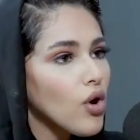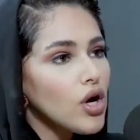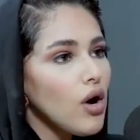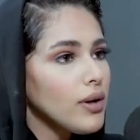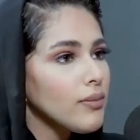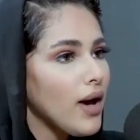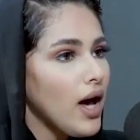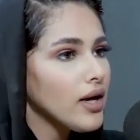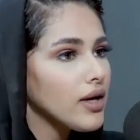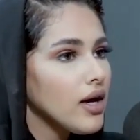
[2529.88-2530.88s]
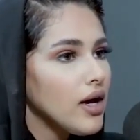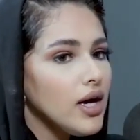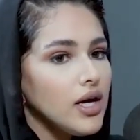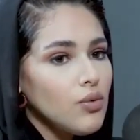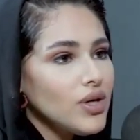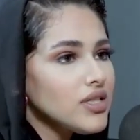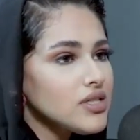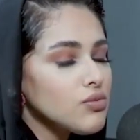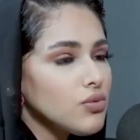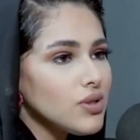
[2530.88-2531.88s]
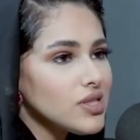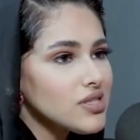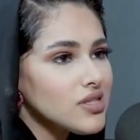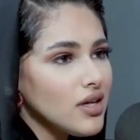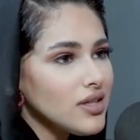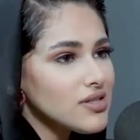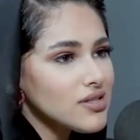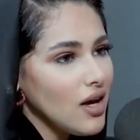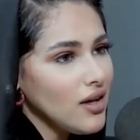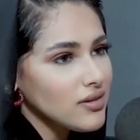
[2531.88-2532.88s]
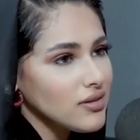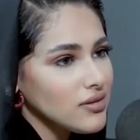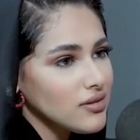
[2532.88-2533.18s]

Or going back? What's done is done.